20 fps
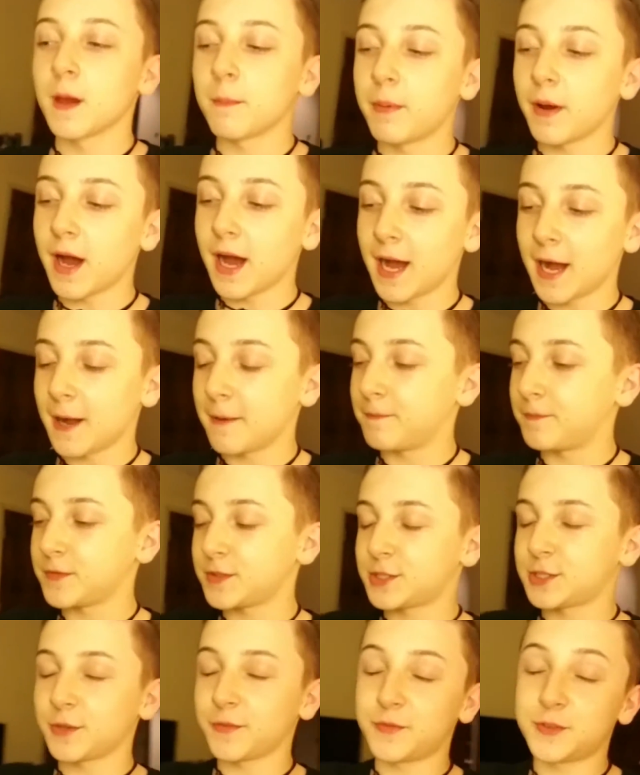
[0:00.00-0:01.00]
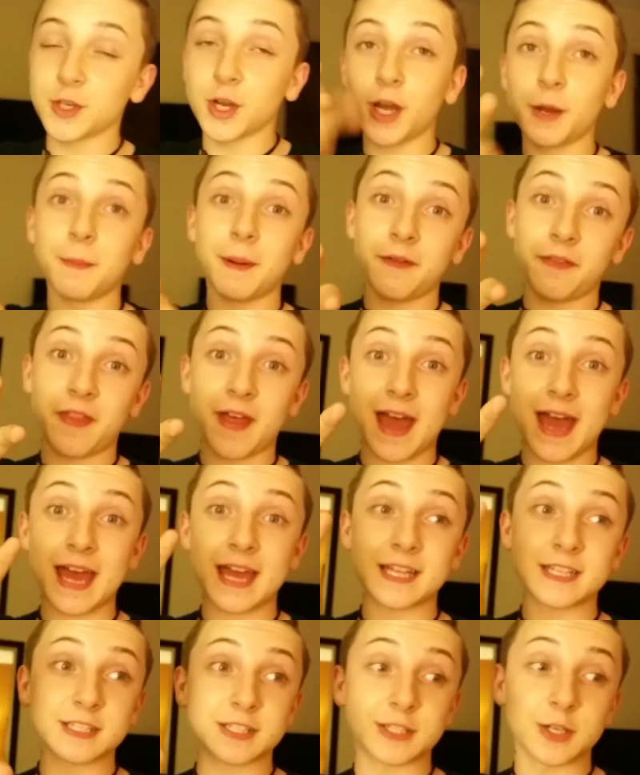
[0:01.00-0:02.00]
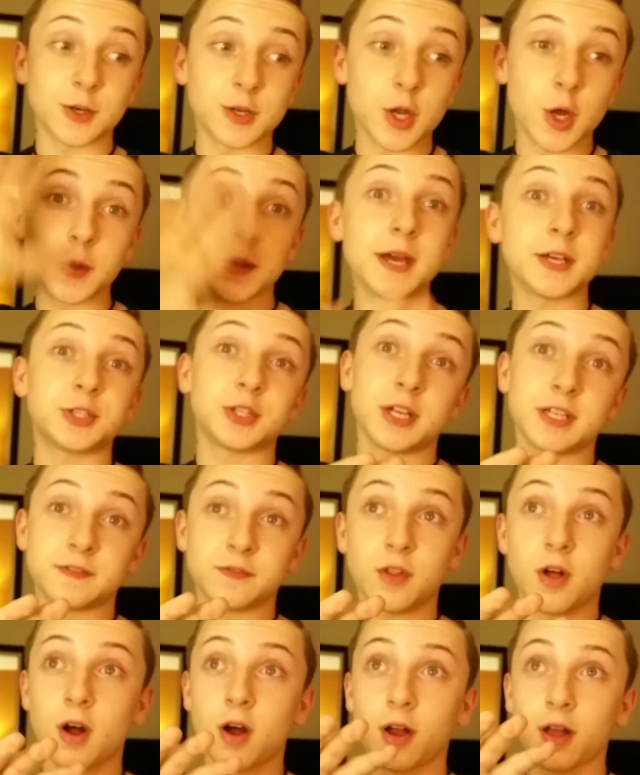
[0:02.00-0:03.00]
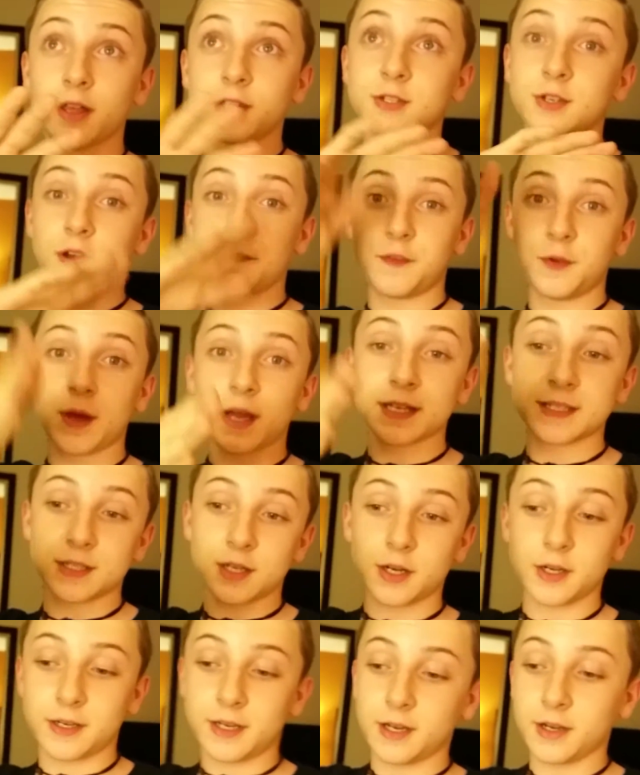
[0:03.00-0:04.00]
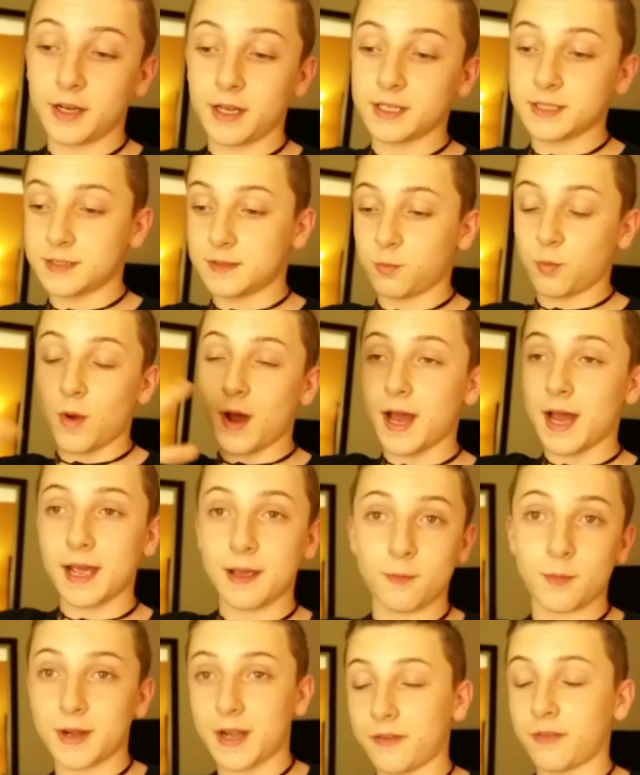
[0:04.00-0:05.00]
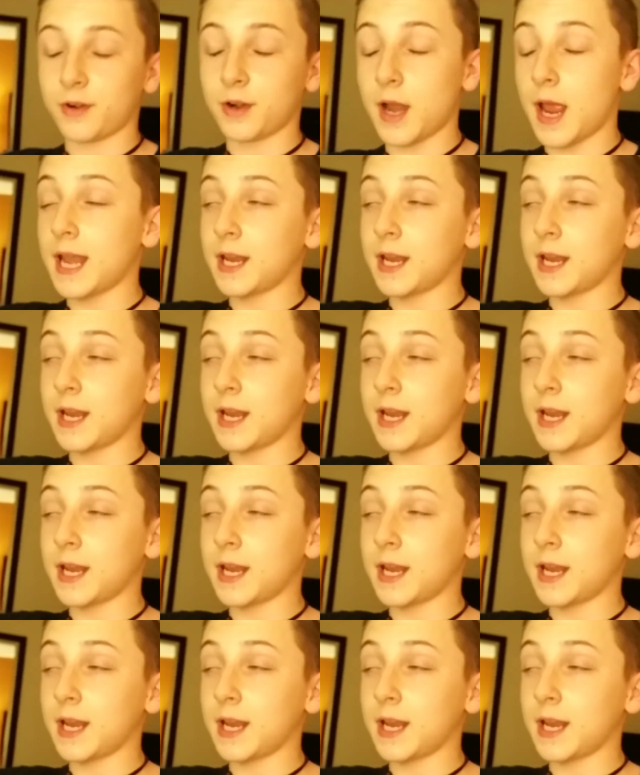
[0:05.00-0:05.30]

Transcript: But um, so sorry about that. So no yesterday's vlog. So if you guys are curious why, whatever.